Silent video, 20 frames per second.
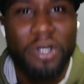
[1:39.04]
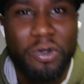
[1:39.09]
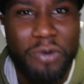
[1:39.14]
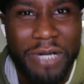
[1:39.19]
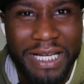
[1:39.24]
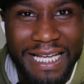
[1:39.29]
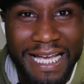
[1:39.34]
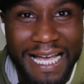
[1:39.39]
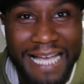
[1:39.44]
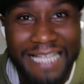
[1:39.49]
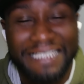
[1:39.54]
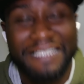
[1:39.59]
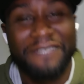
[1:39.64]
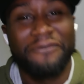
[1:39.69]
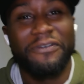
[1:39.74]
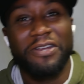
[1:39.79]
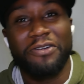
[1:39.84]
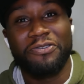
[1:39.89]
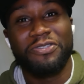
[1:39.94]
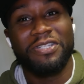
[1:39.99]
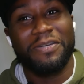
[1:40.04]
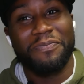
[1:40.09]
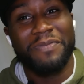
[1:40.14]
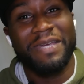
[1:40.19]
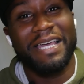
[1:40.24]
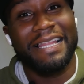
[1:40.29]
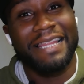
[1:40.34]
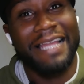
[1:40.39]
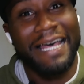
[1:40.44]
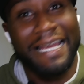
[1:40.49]
quick, guys, this video took me
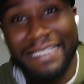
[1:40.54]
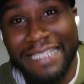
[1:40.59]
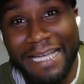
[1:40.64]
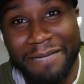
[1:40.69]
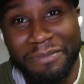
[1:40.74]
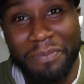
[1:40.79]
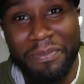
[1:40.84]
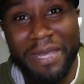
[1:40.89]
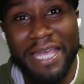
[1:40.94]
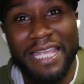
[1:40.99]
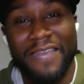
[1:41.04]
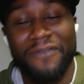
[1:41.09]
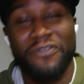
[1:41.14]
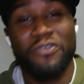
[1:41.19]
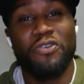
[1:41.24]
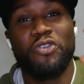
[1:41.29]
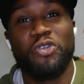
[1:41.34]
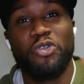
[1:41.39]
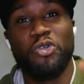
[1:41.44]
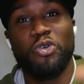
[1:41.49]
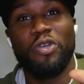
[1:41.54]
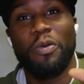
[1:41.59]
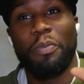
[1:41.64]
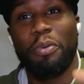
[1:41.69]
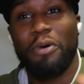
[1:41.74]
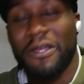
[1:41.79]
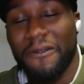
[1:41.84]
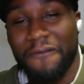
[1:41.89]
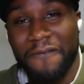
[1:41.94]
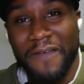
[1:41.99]
a lot of time to make. If you could do your
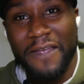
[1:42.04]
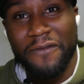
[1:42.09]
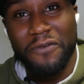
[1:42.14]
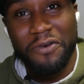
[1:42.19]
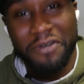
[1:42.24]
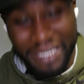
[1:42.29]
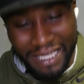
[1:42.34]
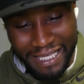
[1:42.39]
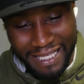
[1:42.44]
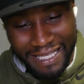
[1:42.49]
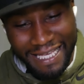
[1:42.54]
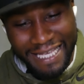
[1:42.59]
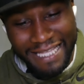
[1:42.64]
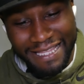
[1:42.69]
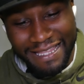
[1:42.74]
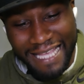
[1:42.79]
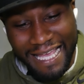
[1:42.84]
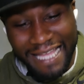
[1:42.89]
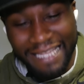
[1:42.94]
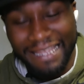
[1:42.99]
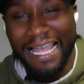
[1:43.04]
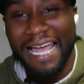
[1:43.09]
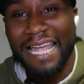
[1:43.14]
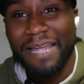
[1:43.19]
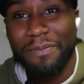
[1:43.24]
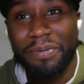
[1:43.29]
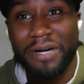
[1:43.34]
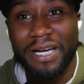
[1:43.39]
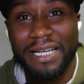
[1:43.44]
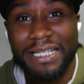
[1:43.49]
boy a favor and hit that
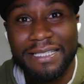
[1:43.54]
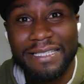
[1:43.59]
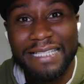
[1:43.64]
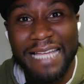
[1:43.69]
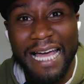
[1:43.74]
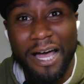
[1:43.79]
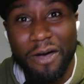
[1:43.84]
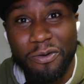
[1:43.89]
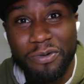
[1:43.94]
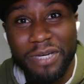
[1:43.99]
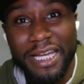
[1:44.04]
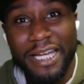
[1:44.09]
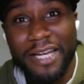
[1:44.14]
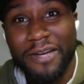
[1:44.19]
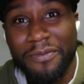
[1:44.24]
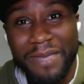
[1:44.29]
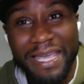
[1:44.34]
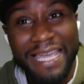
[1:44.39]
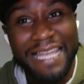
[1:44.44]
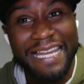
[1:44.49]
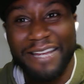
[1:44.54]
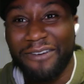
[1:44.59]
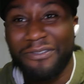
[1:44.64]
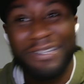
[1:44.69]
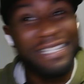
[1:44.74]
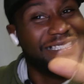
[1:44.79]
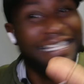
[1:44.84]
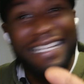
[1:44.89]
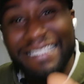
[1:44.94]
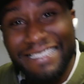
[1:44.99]
like button down there, man, it
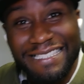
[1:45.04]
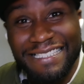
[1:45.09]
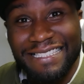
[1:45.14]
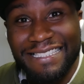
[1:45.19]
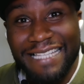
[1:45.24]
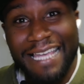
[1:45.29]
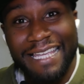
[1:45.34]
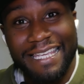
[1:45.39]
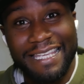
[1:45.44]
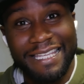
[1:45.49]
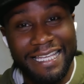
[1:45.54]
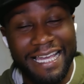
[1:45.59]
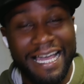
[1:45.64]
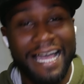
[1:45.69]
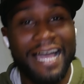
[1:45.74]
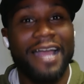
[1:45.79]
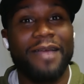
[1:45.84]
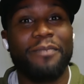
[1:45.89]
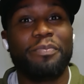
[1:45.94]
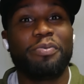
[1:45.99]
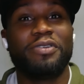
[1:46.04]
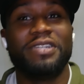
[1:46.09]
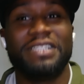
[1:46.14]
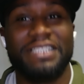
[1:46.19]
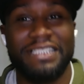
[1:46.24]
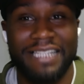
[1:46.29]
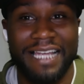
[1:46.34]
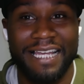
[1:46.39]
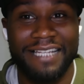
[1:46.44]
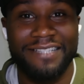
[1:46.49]
only takes a second. I
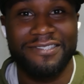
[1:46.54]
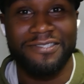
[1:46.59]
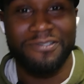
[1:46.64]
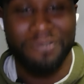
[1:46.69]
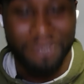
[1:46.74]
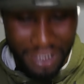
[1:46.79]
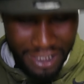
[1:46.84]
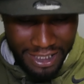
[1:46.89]
appreciate you.